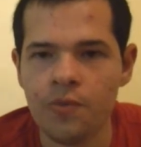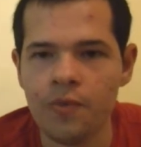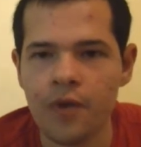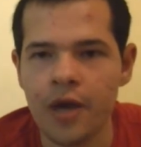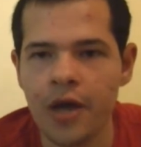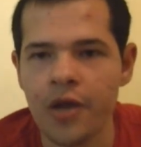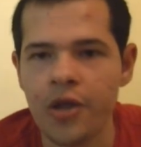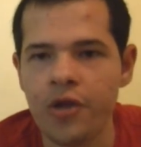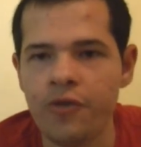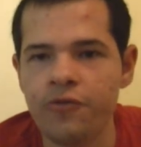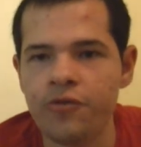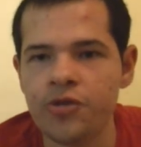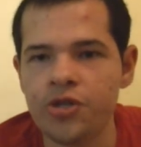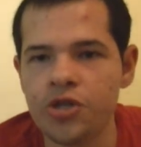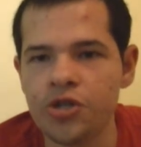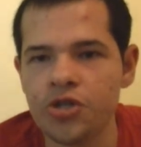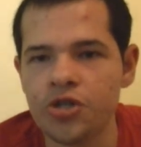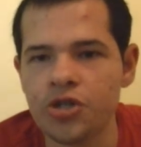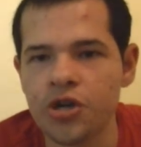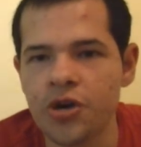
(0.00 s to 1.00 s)
Now, you
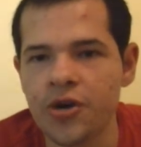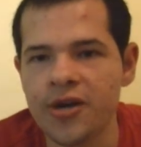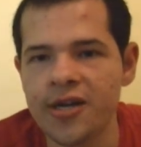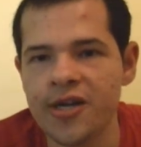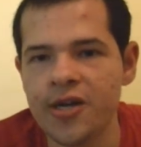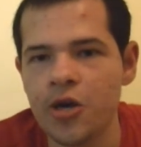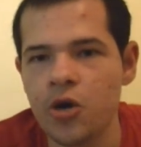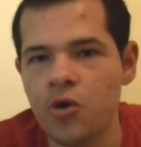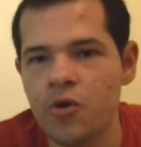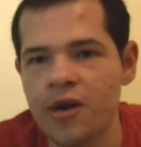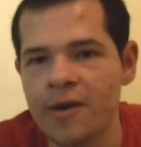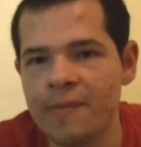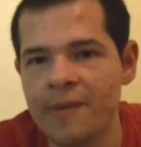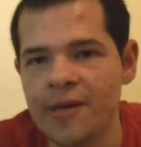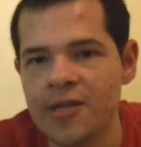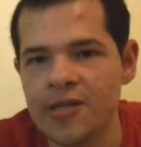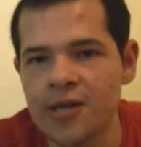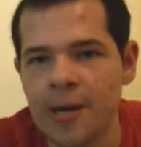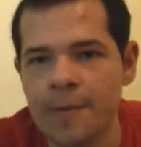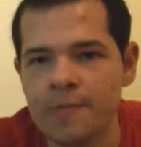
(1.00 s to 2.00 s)
should already know what my
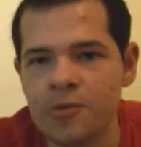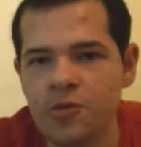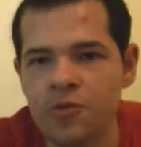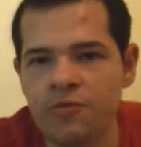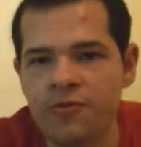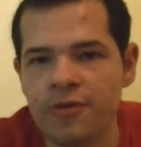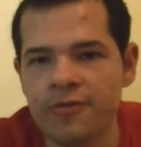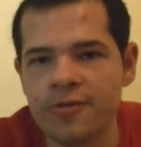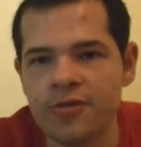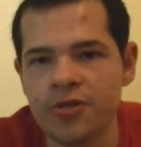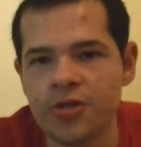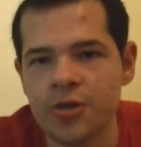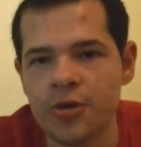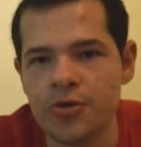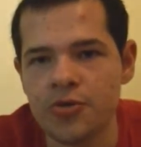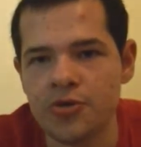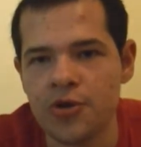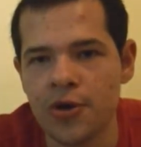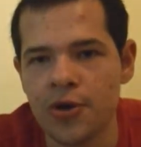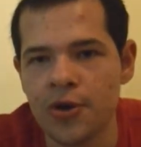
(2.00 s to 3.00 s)
top 2 favorite
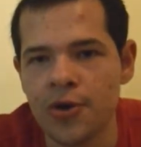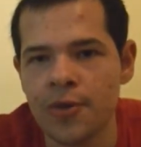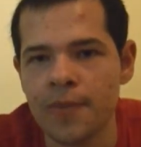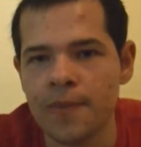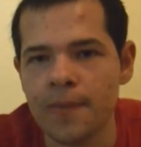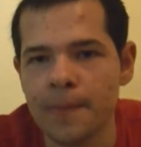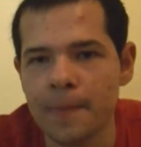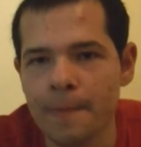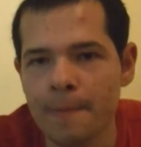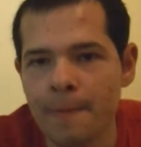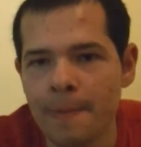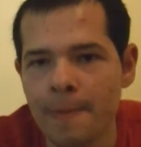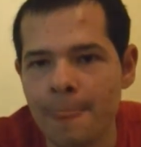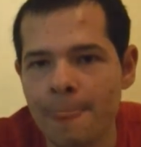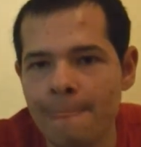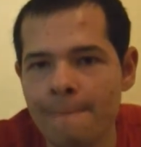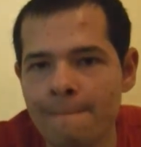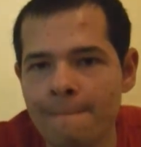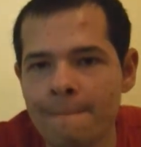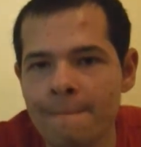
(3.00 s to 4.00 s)
shows are,
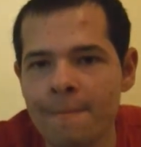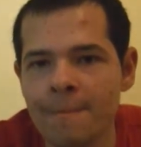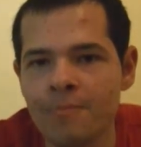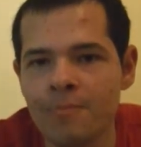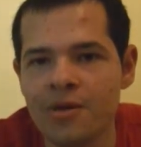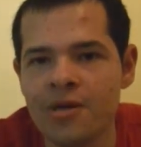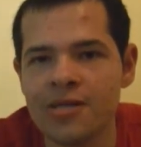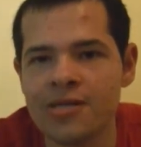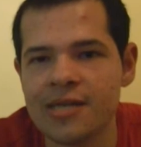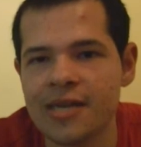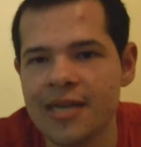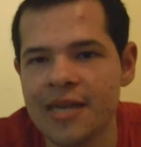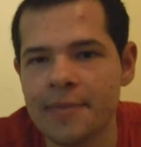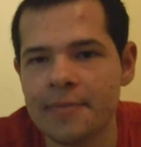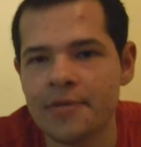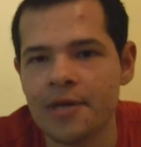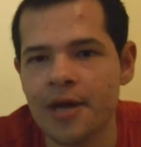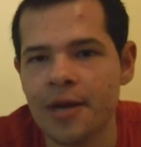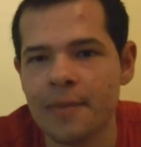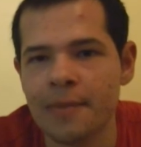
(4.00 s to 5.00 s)
because I keep
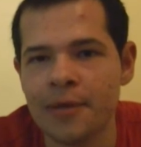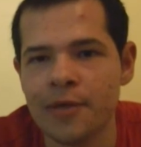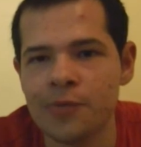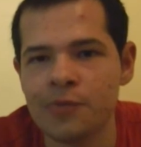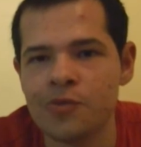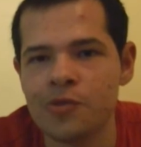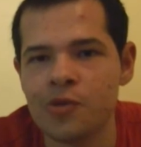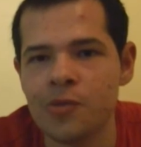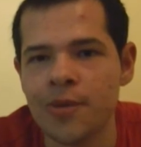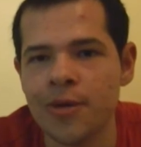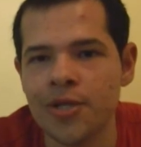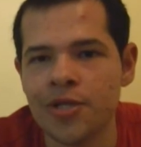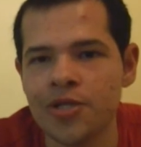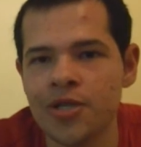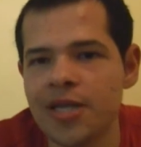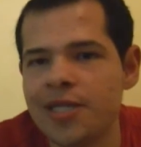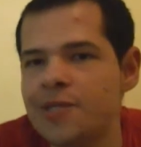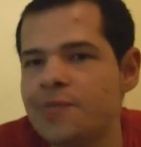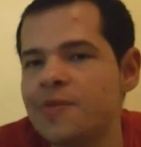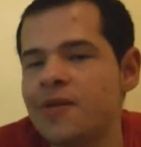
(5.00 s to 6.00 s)
talking about them so much.
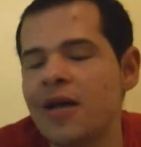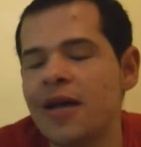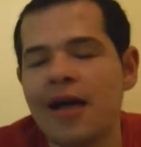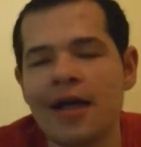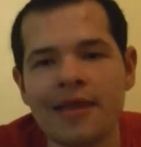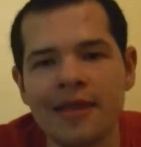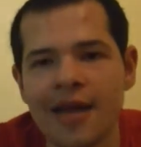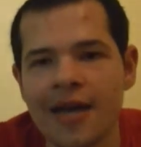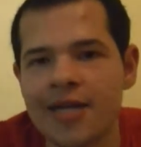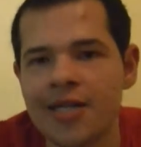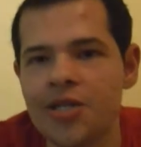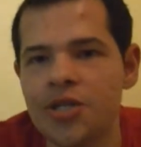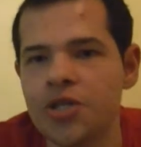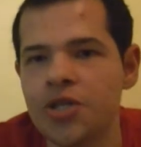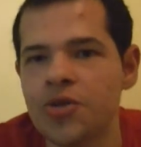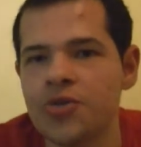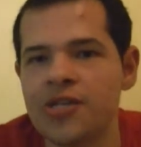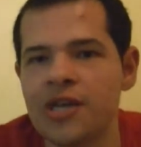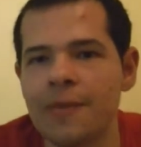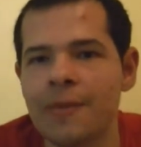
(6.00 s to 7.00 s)
That
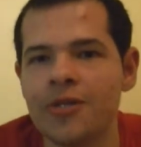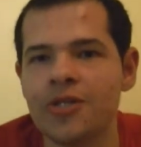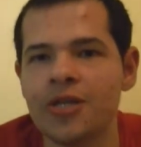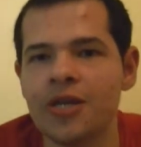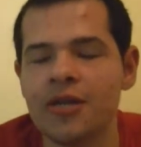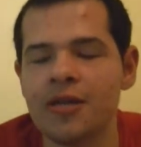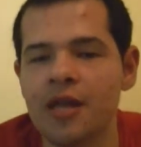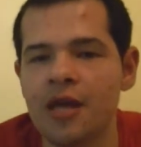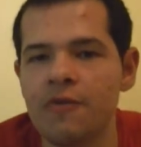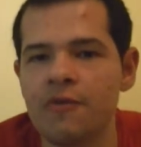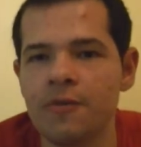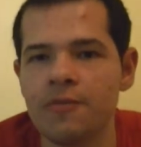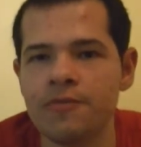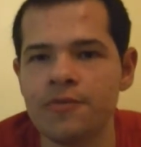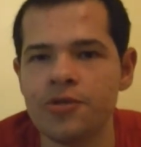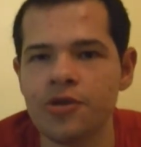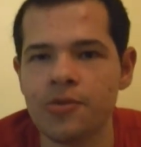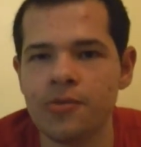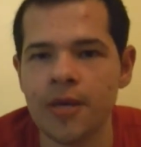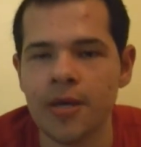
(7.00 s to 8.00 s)
shows how much I love them
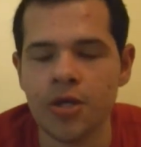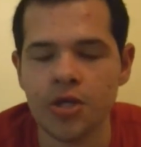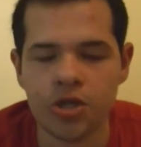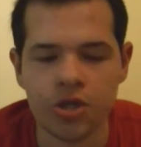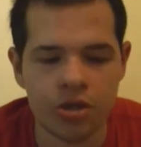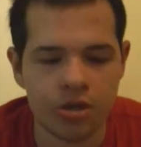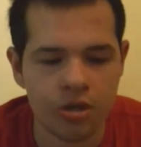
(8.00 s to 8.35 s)
so much.